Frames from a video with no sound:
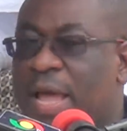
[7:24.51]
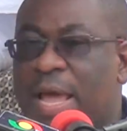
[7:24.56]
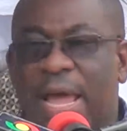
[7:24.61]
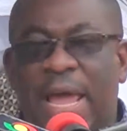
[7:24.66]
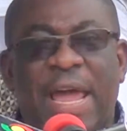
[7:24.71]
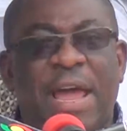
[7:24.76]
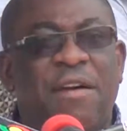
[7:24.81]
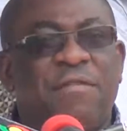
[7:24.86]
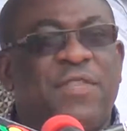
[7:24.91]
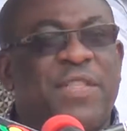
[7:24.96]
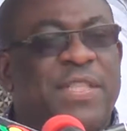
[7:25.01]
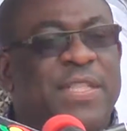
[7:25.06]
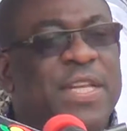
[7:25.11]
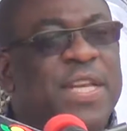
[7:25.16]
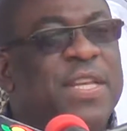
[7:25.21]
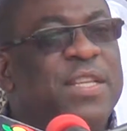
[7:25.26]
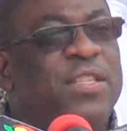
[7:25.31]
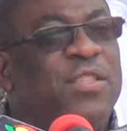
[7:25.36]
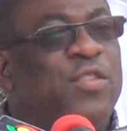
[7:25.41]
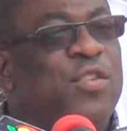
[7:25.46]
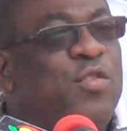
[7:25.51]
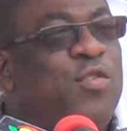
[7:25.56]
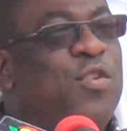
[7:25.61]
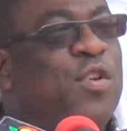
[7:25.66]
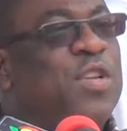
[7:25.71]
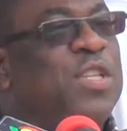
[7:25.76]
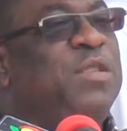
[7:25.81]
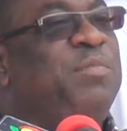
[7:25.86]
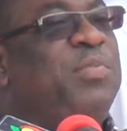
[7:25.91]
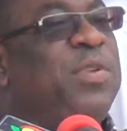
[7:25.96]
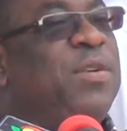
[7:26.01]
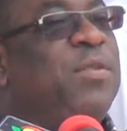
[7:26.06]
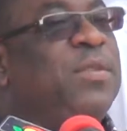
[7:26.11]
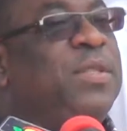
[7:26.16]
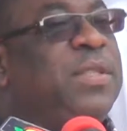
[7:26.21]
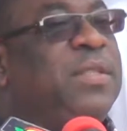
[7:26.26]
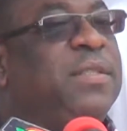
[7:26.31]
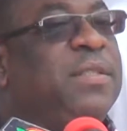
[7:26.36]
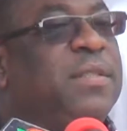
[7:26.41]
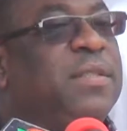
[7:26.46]
I have seen studios
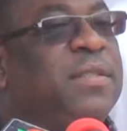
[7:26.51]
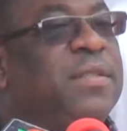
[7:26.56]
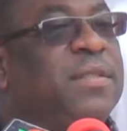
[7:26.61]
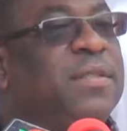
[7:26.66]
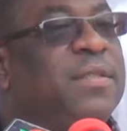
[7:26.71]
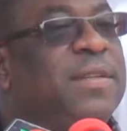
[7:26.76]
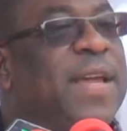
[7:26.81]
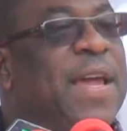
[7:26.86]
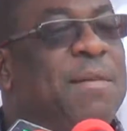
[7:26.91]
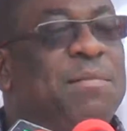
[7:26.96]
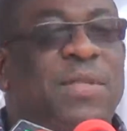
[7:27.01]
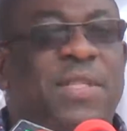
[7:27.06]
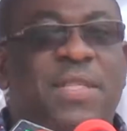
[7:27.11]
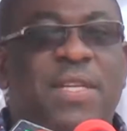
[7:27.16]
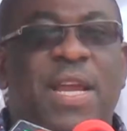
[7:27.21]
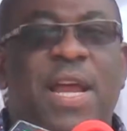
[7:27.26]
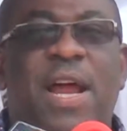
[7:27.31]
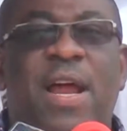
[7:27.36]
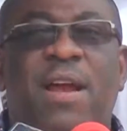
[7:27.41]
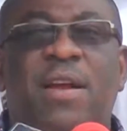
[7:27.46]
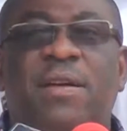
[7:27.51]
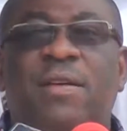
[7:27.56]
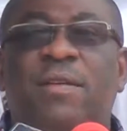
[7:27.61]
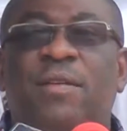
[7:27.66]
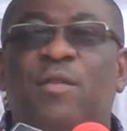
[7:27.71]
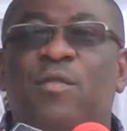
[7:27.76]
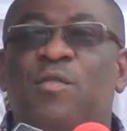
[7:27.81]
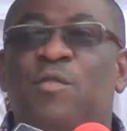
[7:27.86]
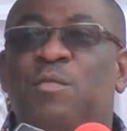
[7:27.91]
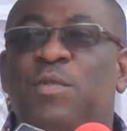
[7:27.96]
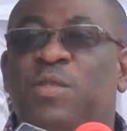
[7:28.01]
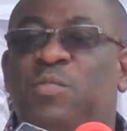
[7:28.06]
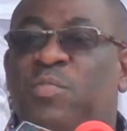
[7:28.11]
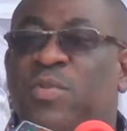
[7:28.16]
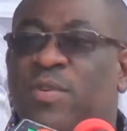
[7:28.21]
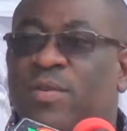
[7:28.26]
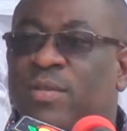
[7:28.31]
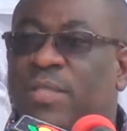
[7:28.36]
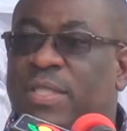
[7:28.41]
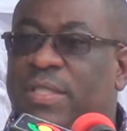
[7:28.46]
built, MCR rooms
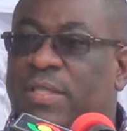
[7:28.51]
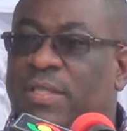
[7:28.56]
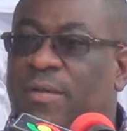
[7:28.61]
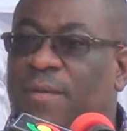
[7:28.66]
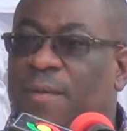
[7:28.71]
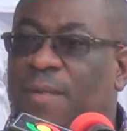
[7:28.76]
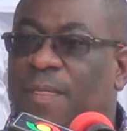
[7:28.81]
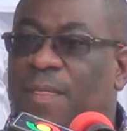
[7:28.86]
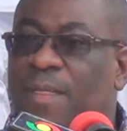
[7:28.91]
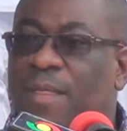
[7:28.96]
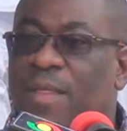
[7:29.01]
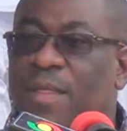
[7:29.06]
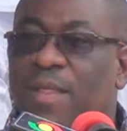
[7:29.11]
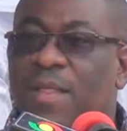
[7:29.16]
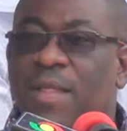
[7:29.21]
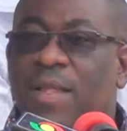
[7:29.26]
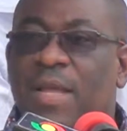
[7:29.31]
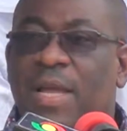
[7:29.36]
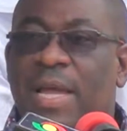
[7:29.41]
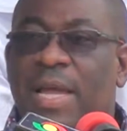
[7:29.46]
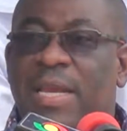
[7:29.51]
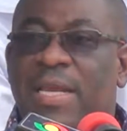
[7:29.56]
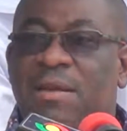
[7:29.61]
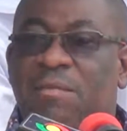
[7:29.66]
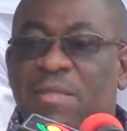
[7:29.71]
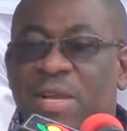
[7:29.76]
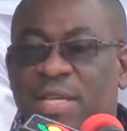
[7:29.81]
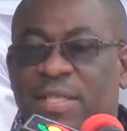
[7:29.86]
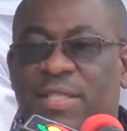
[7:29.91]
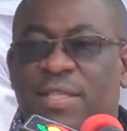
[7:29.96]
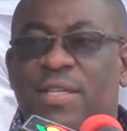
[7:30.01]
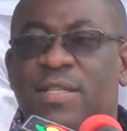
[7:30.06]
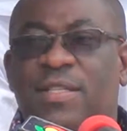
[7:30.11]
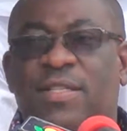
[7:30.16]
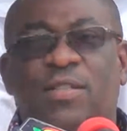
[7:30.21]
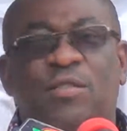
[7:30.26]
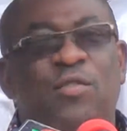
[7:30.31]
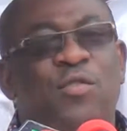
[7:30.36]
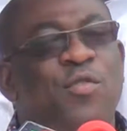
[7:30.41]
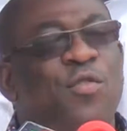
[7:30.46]
built, animation
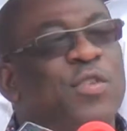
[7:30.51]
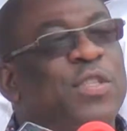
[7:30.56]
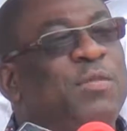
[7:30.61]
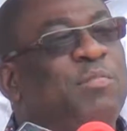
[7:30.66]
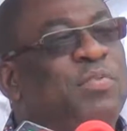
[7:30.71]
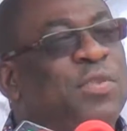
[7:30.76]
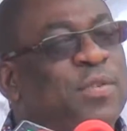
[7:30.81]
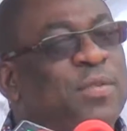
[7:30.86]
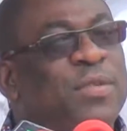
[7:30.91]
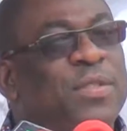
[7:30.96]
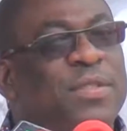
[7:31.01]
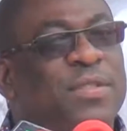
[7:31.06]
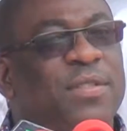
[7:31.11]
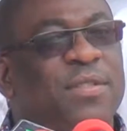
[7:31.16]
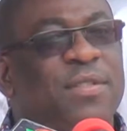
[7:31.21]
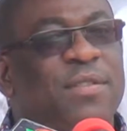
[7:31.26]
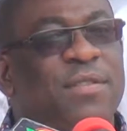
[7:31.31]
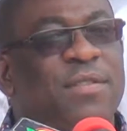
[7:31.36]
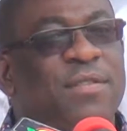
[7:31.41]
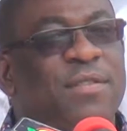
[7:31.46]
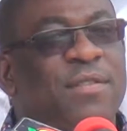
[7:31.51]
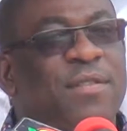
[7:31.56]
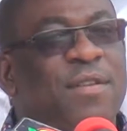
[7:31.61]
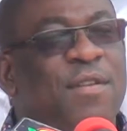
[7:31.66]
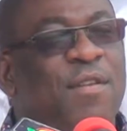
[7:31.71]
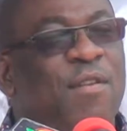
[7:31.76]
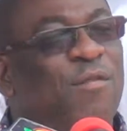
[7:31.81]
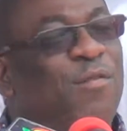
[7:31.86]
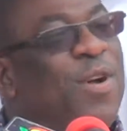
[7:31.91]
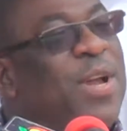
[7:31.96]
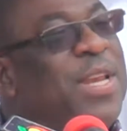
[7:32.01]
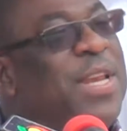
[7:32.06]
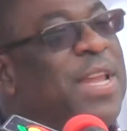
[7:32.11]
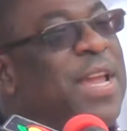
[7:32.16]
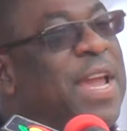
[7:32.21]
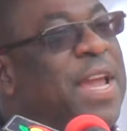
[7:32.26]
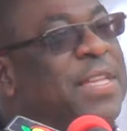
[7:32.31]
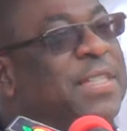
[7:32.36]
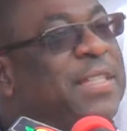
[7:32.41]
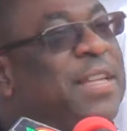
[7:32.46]
studios built for an
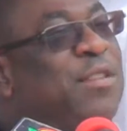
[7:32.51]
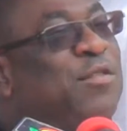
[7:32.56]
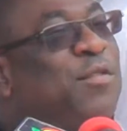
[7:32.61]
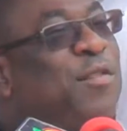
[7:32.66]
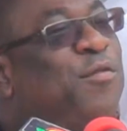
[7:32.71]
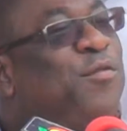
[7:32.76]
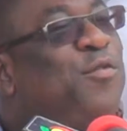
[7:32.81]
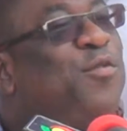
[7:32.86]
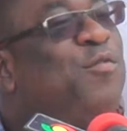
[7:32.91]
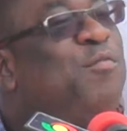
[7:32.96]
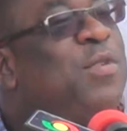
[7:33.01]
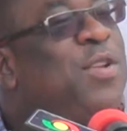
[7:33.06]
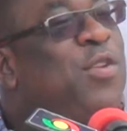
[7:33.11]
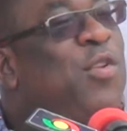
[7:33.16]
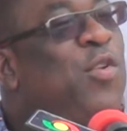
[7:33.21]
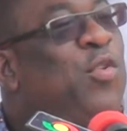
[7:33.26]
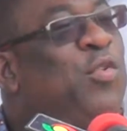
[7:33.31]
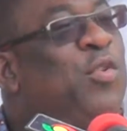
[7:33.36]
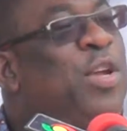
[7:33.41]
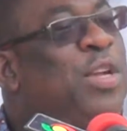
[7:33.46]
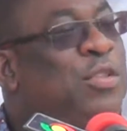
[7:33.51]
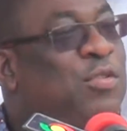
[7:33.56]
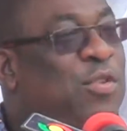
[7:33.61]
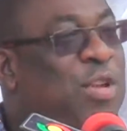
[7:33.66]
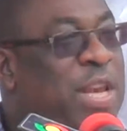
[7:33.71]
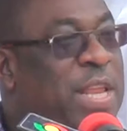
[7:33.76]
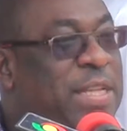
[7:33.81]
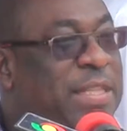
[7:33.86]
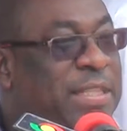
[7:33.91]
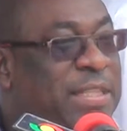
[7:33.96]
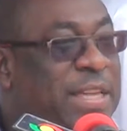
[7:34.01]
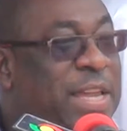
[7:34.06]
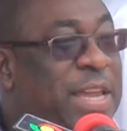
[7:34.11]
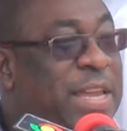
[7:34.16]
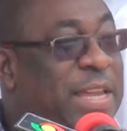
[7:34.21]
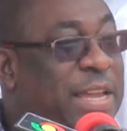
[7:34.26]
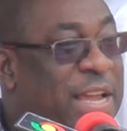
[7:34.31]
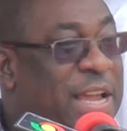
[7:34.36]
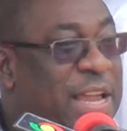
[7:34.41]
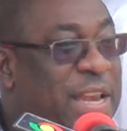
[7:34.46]
excess of $2 million here
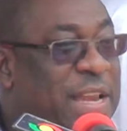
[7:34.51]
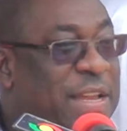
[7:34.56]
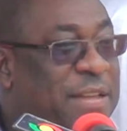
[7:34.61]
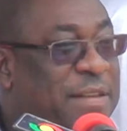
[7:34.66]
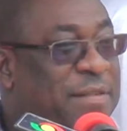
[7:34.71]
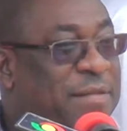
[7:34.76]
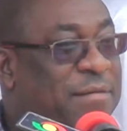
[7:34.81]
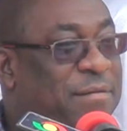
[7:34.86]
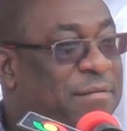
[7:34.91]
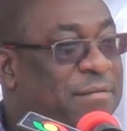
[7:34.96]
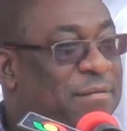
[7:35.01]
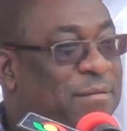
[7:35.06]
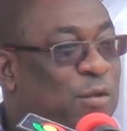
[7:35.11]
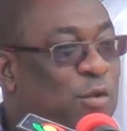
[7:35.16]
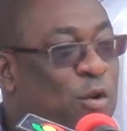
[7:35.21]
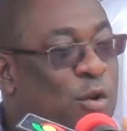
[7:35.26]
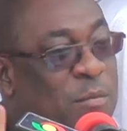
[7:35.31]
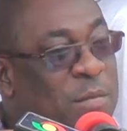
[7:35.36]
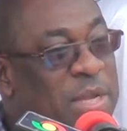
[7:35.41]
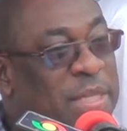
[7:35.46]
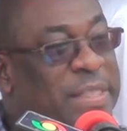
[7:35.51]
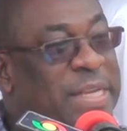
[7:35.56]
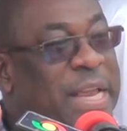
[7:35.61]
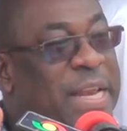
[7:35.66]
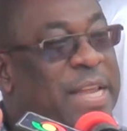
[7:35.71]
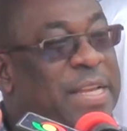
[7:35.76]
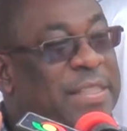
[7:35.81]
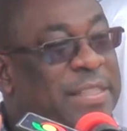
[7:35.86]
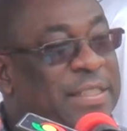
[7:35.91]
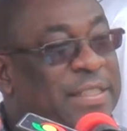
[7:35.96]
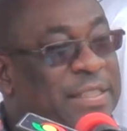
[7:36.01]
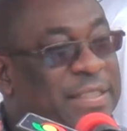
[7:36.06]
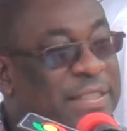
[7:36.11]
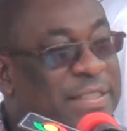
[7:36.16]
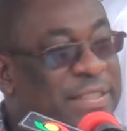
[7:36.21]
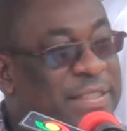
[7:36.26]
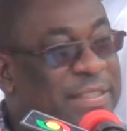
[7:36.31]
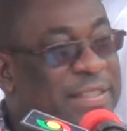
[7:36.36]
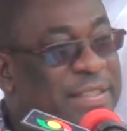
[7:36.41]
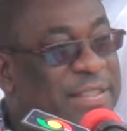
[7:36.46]
in Ghana, commercial
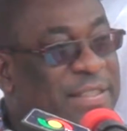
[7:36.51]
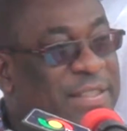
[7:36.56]
entities.